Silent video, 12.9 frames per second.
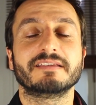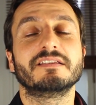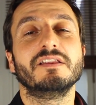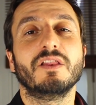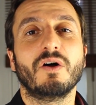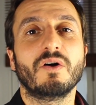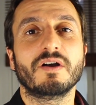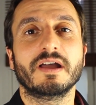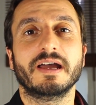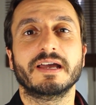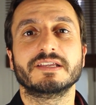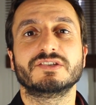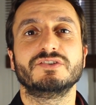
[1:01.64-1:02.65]
as long
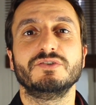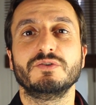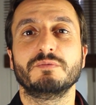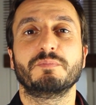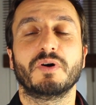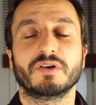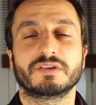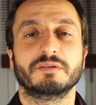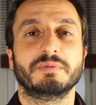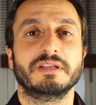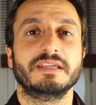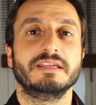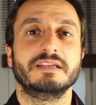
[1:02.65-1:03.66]
as you
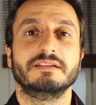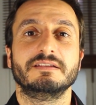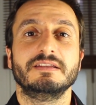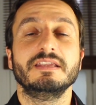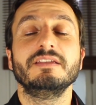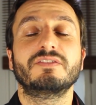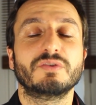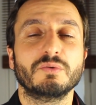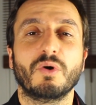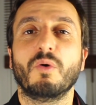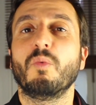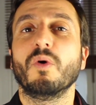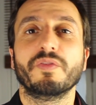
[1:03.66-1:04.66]
possibly need to
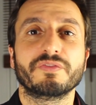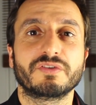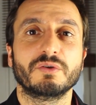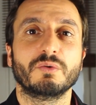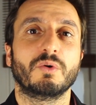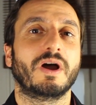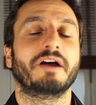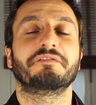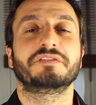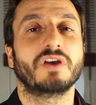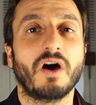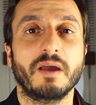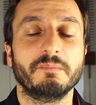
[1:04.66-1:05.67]
or want to or have
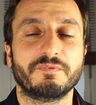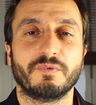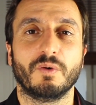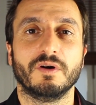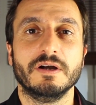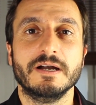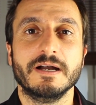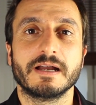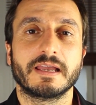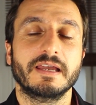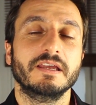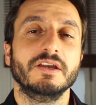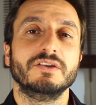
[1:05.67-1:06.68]
time for,
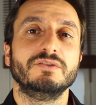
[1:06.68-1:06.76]
okay?